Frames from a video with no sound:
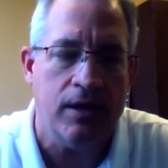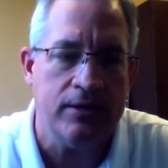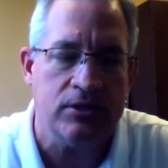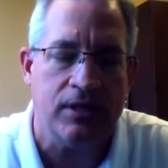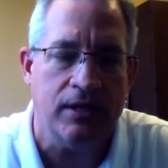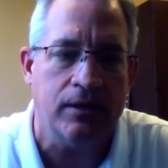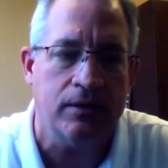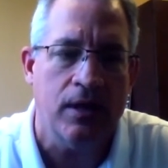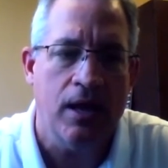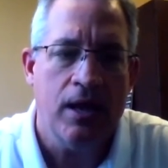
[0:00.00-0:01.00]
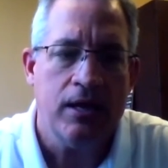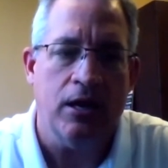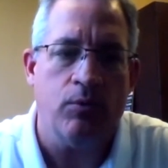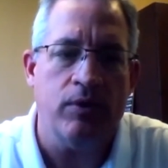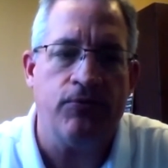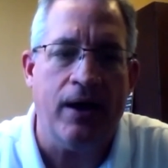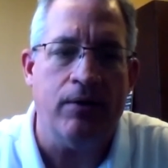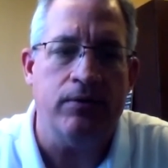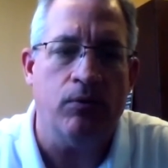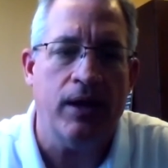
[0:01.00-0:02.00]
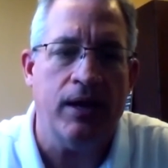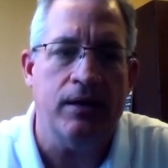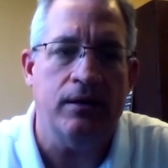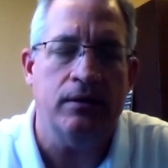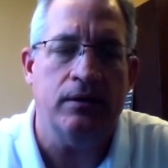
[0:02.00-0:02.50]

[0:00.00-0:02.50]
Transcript: I just think it, you know, we found a way,